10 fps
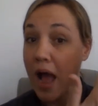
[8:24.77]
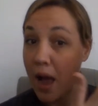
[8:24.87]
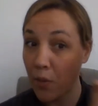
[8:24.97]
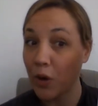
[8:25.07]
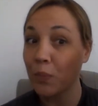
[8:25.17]

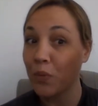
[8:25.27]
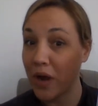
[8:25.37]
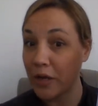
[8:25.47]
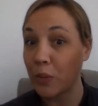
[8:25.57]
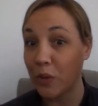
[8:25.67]
our
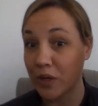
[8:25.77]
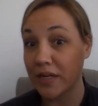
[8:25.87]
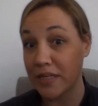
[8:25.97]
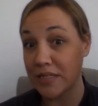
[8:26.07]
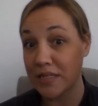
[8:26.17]

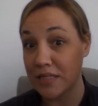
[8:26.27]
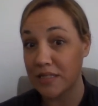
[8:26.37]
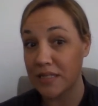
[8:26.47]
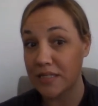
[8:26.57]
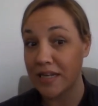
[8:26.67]
priorities
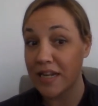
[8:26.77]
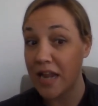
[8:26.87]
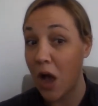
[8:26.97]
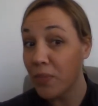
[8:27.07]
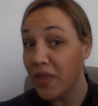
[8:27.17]
this season? And
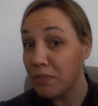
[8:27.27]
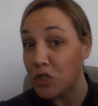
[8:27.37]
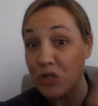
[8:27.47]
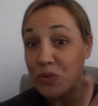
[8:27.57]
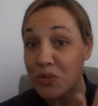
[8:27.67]
help them
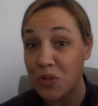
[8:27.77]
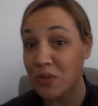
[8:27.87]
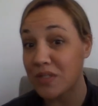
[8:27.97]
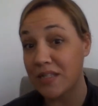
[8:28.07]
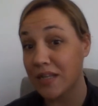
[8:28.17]
choose
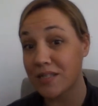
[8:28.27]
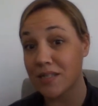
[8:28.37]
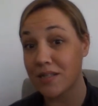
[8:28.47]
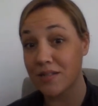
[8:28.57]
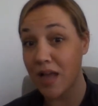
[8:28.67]
those
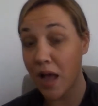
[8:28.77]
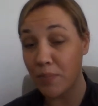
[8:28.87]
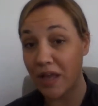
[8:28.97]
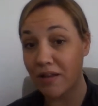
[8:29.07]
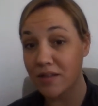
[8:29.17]
6
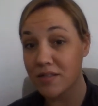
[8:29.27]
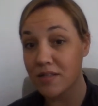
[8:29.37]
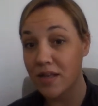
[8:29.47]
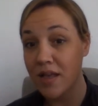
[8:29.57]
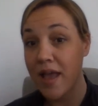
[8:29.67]

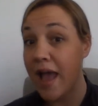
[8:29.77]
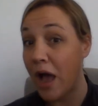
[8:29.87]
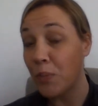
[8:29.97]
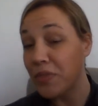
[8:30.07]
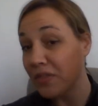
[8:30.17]
topics.
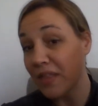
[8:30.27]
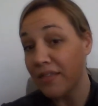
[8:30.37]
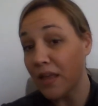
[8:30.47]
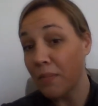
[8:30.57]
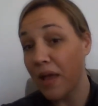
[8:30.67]

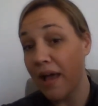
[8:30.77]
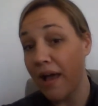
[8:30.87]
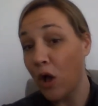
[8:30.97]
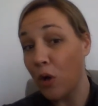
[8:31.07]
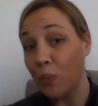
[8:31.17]
Let them
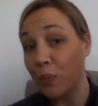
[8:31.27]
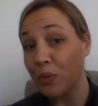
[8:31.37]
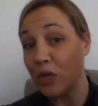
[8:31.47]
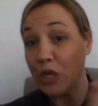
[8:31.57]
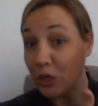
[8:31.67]

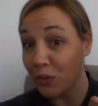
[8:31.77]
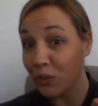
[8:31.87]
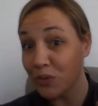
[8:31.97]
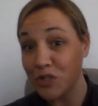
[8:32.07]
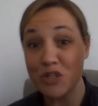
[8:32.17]
help
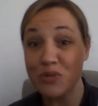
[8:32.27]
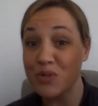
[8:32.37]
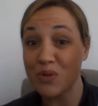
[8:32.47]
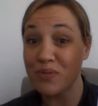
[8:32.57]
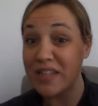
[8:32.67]
you
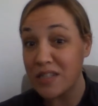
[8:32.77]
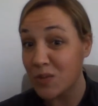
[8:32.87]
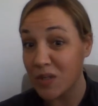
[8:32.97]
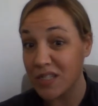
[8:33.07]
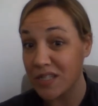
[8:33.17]
choose the
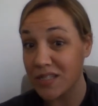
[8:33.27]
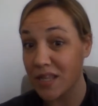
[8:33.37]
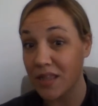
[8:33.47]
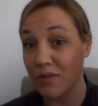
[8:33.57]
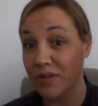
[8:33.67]
resources
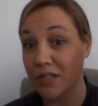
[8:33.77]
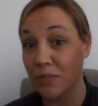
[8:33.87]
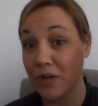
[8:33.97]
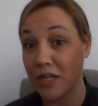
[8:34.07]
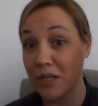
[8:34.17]
that they really
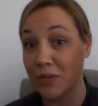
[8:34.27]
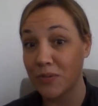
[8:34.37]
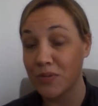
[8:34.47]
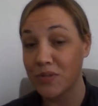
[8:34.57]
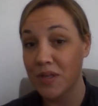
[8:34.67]
want to
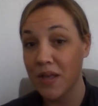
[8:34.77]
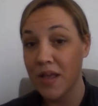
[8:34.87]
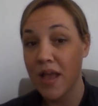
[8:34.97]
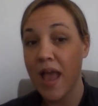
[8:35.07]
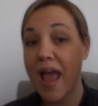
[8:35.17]
use.
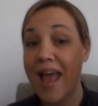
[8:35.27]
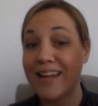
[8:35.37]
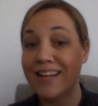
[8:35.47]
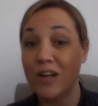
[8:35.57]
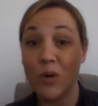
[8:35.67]
And